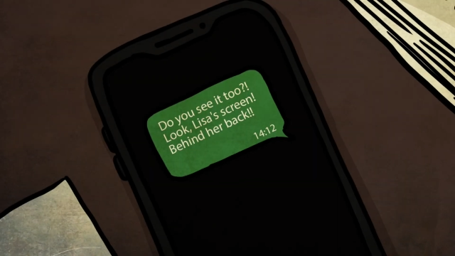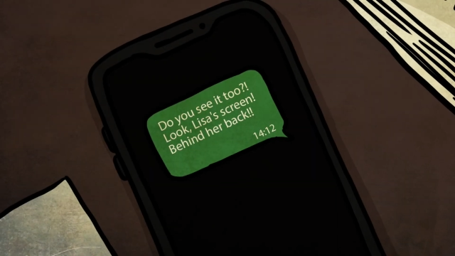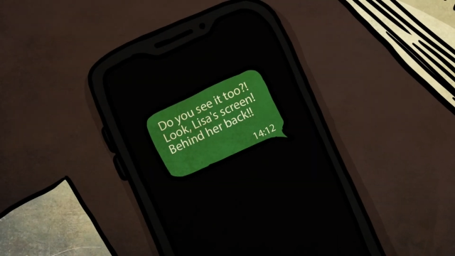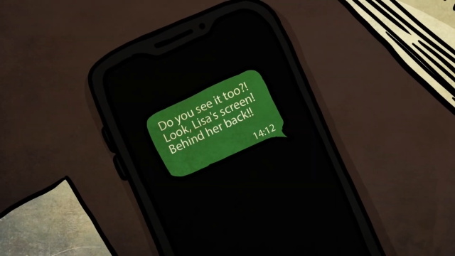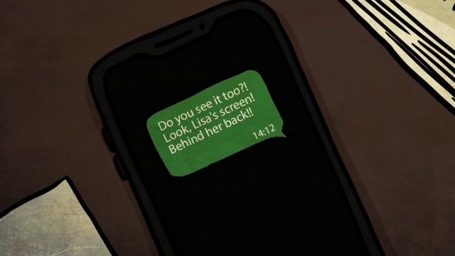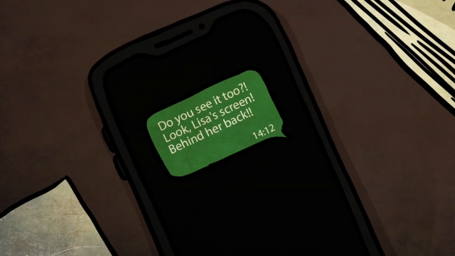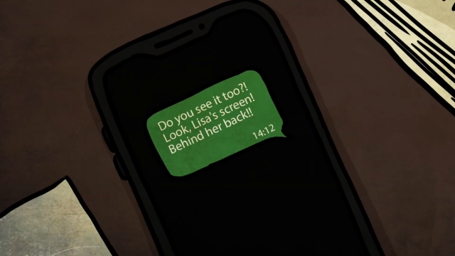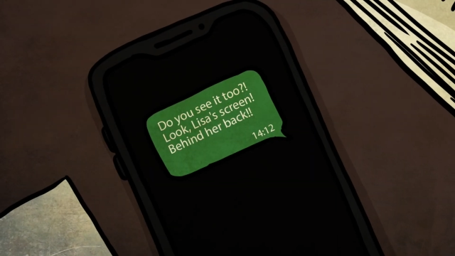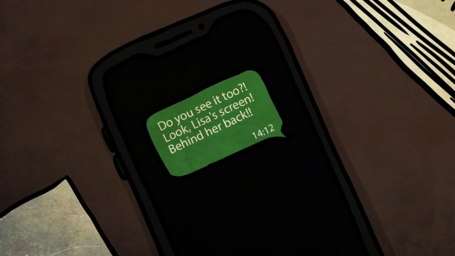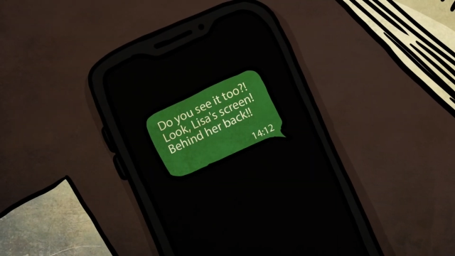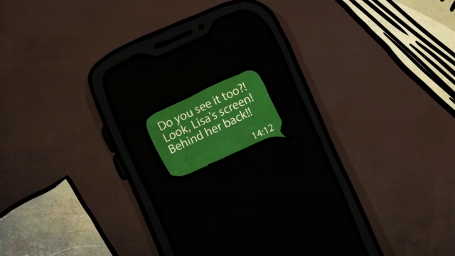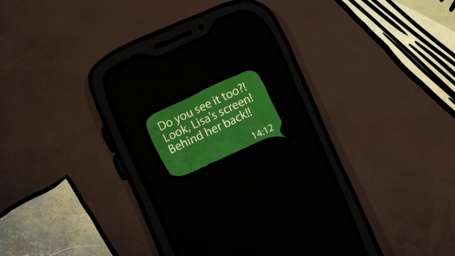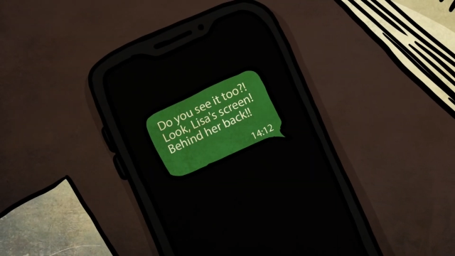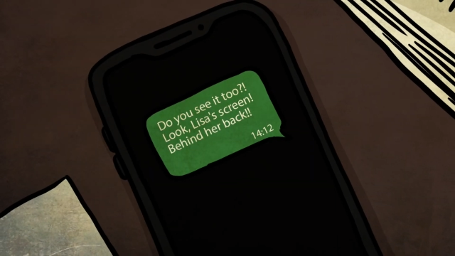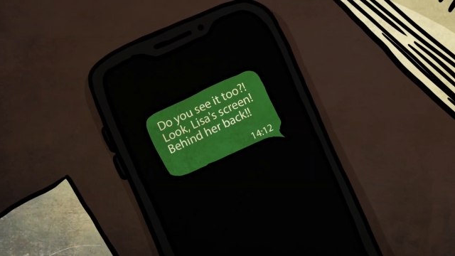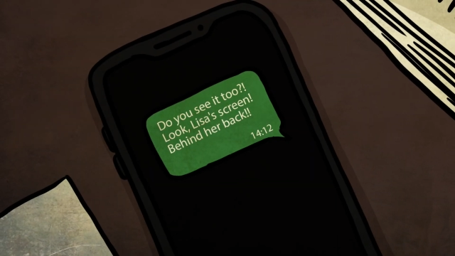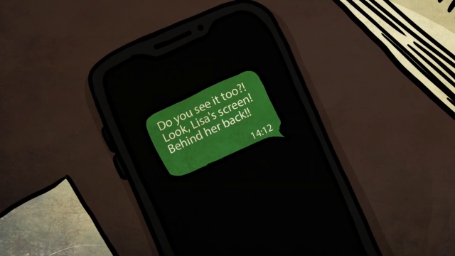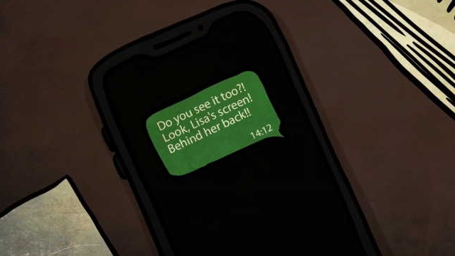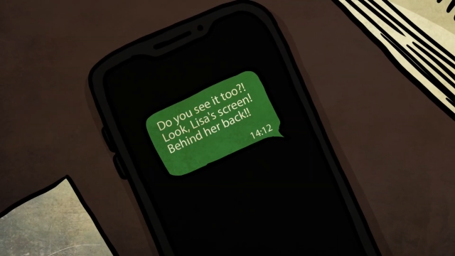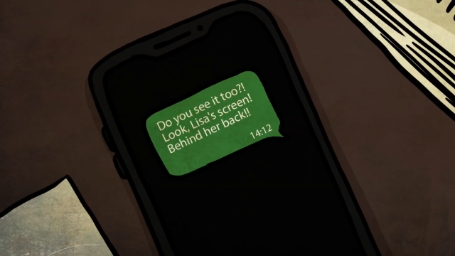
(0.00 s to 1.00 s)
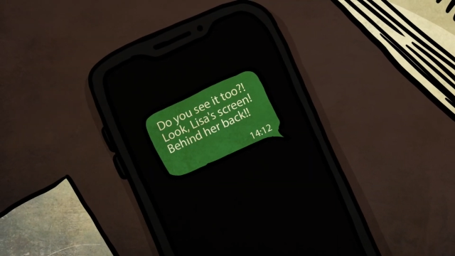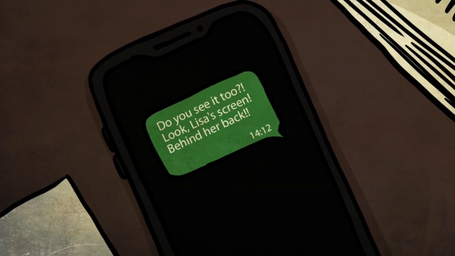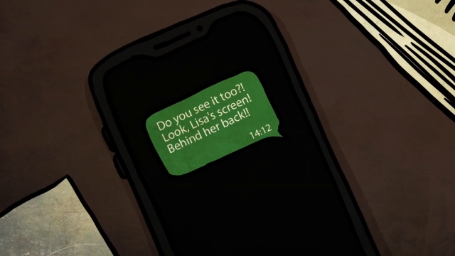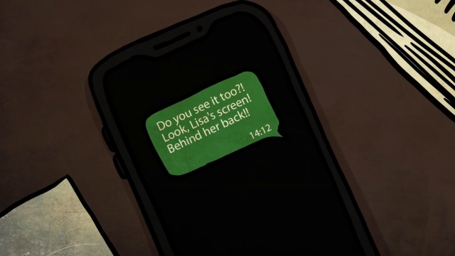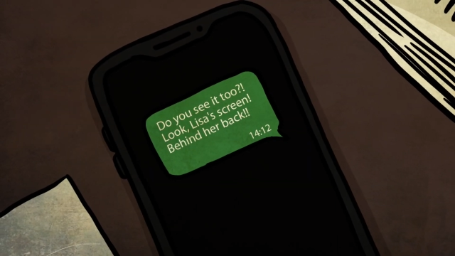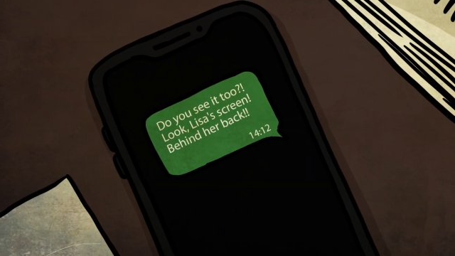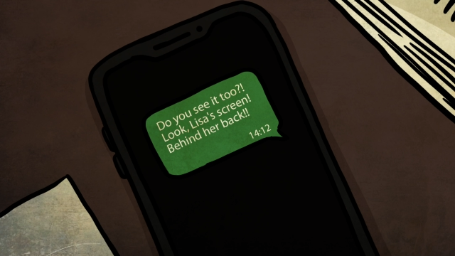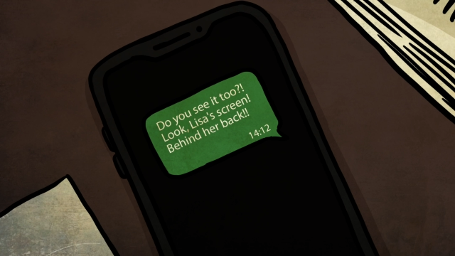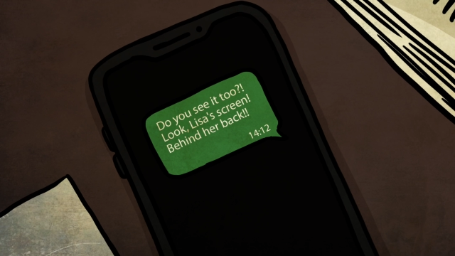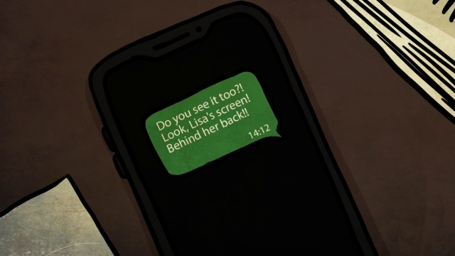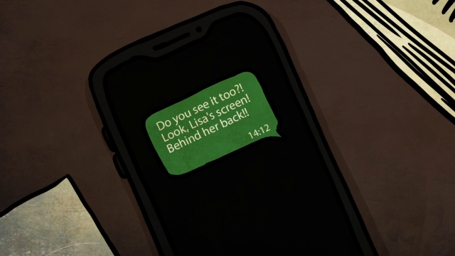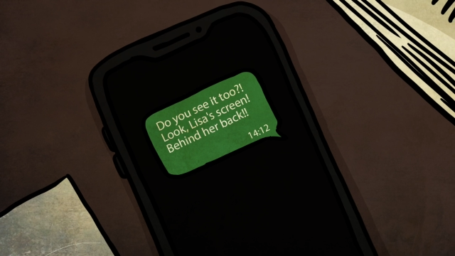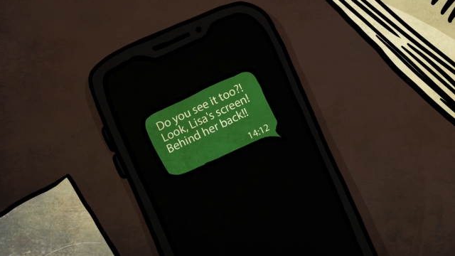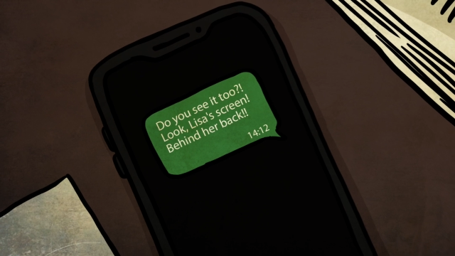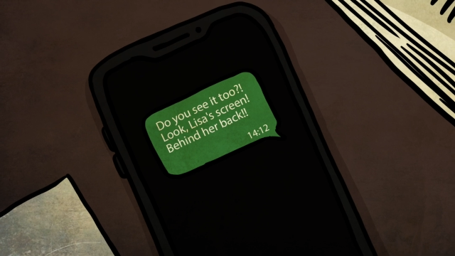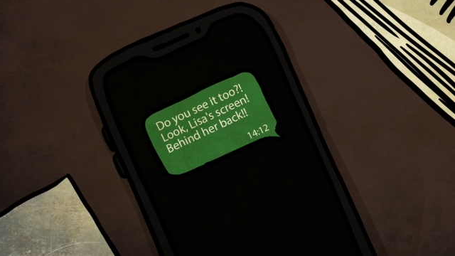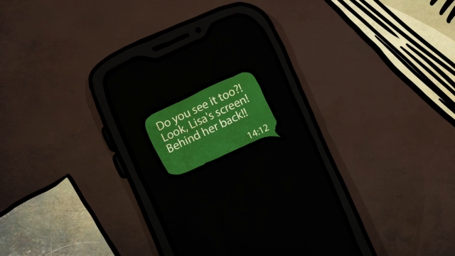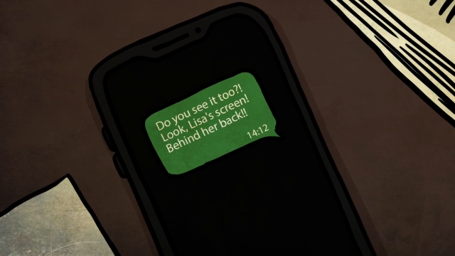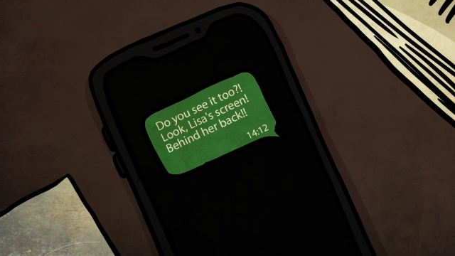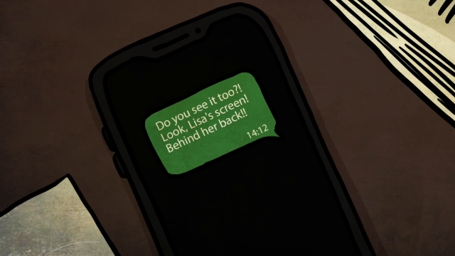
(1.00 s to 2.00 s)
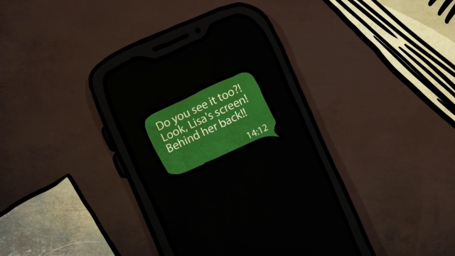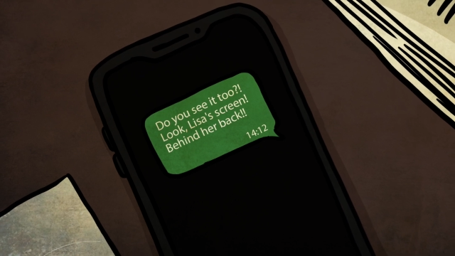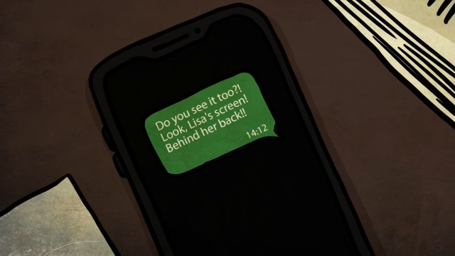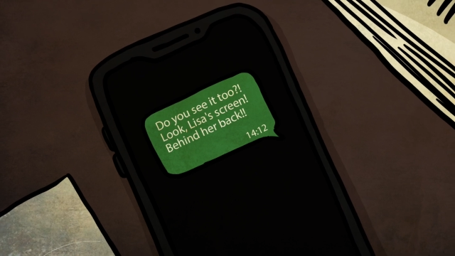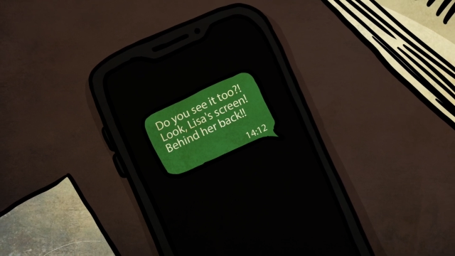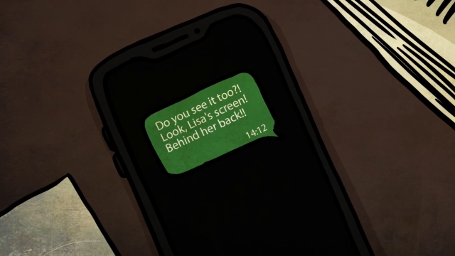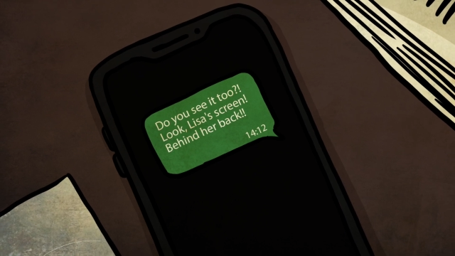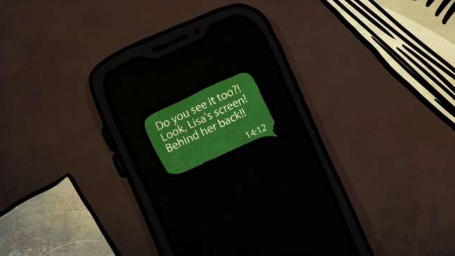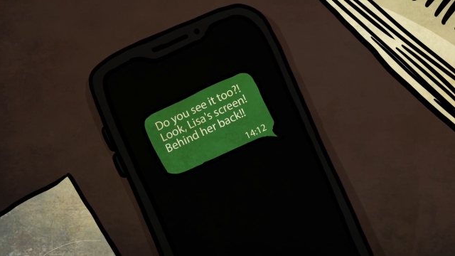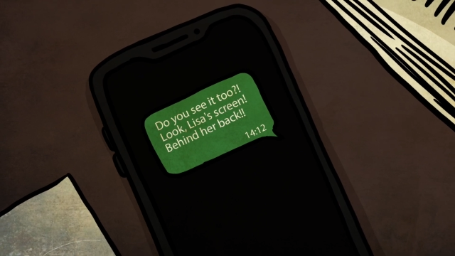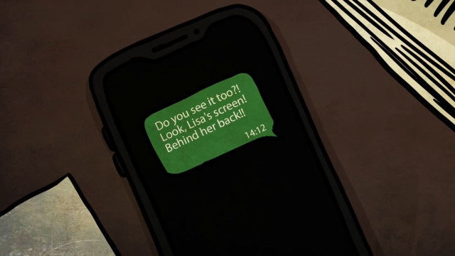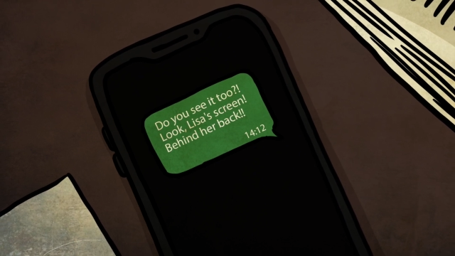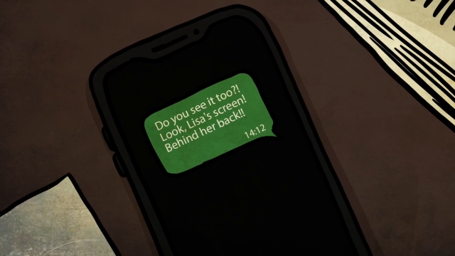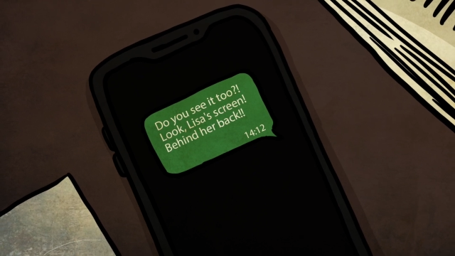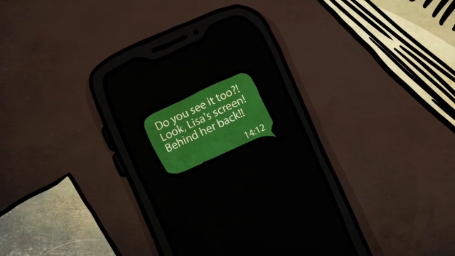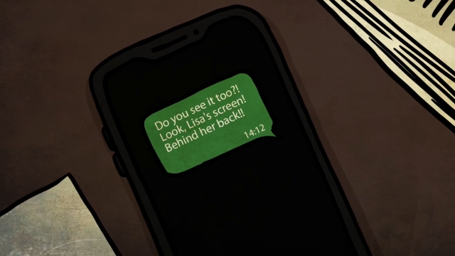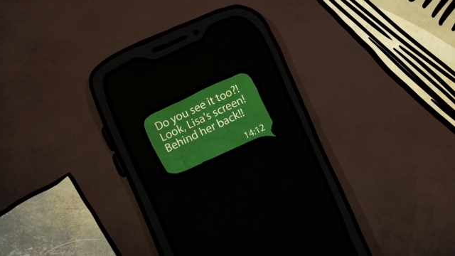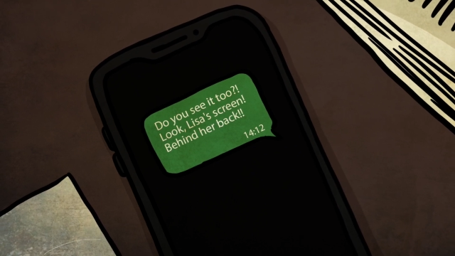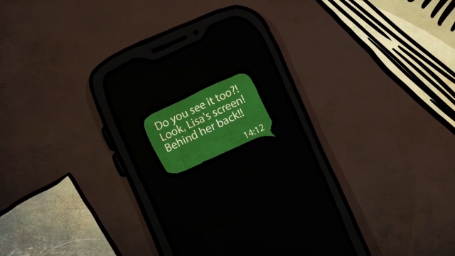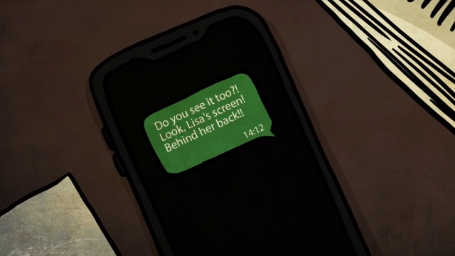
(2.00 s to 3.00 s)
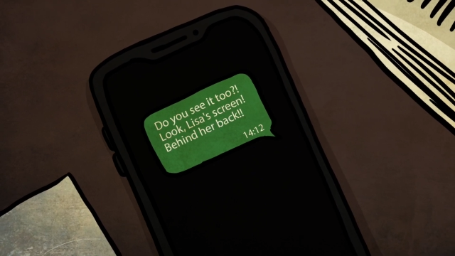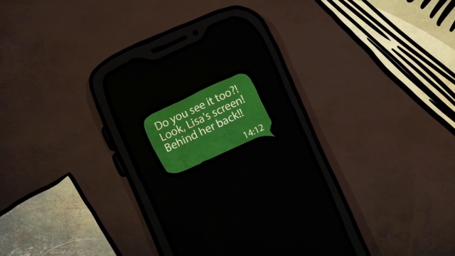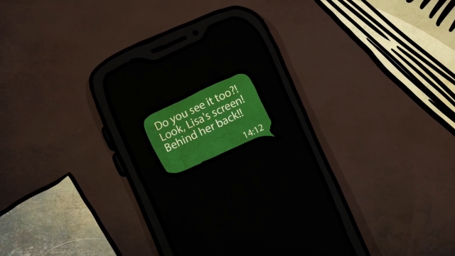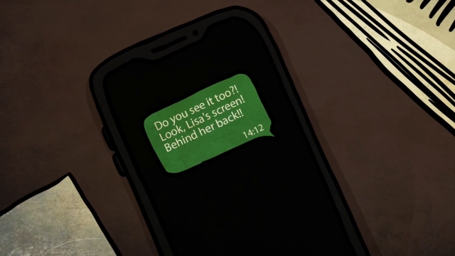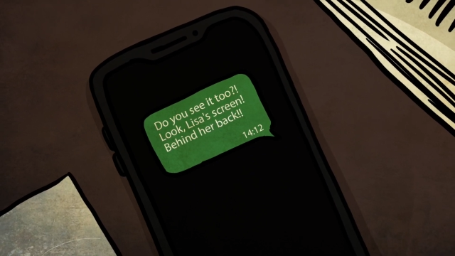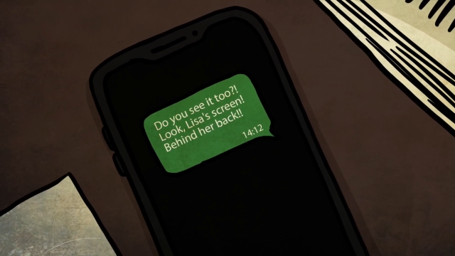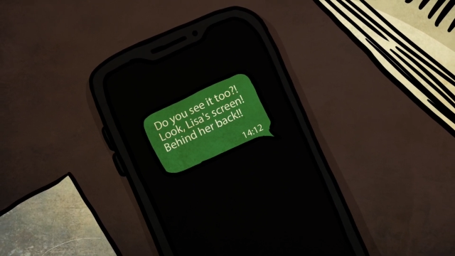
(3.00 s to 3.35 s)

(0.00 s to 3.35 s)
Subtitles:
[unreadable: no face in view]